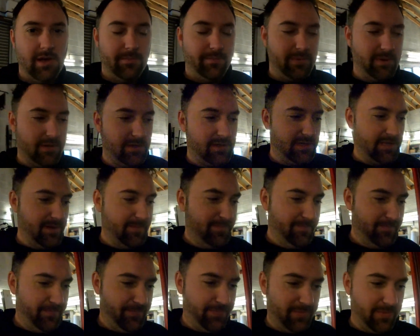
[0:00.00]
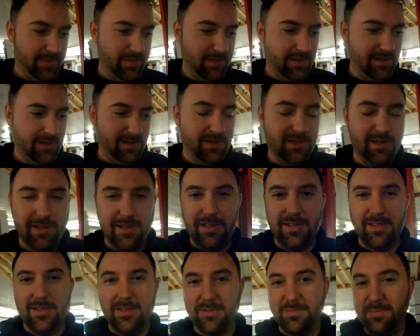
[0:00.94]
but
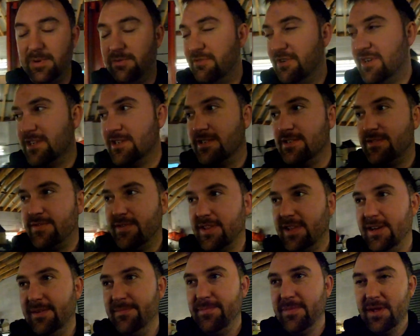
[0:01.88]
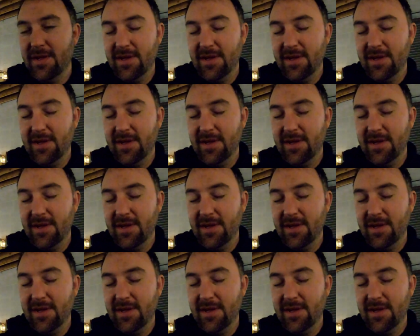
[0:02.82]
there's been reasons for that.